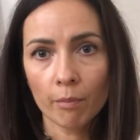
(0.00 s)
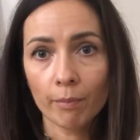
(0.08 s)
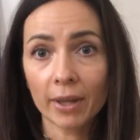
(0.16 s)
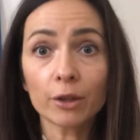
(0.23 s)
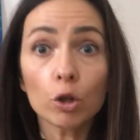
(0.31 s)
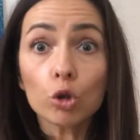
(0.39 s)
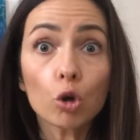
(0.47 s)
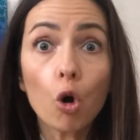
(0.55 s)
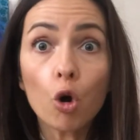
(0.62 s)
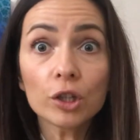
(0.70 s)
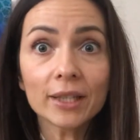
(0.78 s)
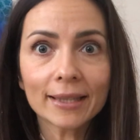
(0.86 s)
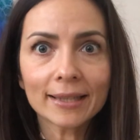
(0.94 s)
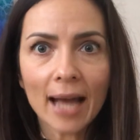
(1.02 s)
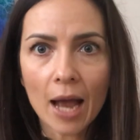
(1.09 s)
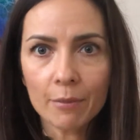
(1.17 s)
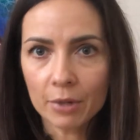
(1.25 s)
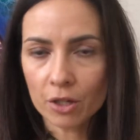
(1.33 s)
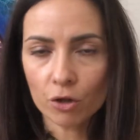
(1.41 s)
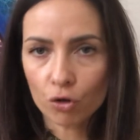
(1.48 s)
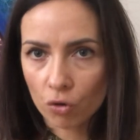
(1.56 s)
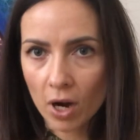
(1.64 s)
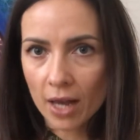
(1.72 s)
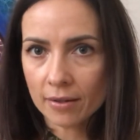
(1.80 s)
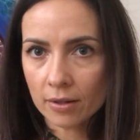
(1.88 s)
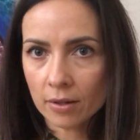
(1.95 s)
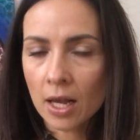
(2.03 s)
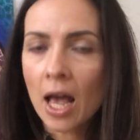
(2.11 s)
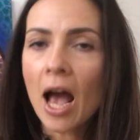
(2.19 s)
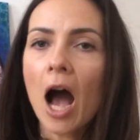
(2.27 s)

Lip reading: but not all the time in stress.